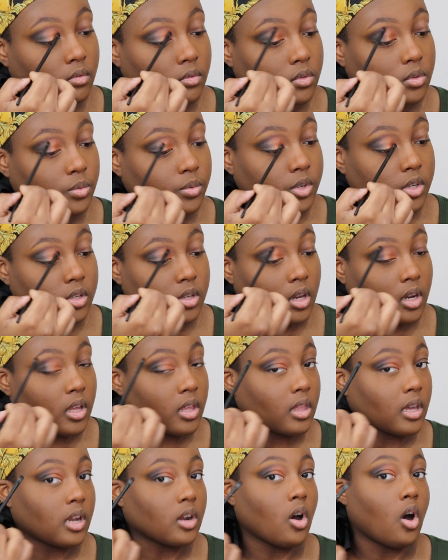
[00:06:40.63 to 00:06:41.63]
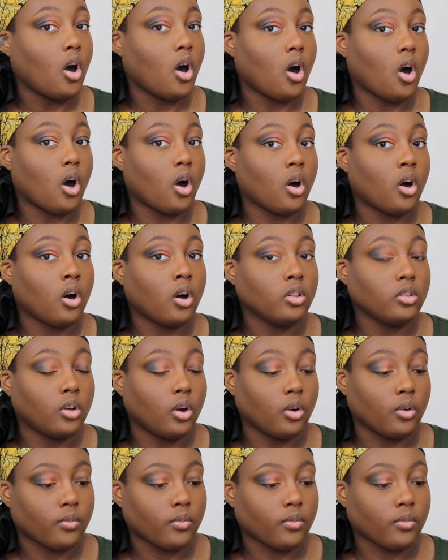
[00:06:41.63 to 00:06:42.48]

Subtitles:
So we're just getting that all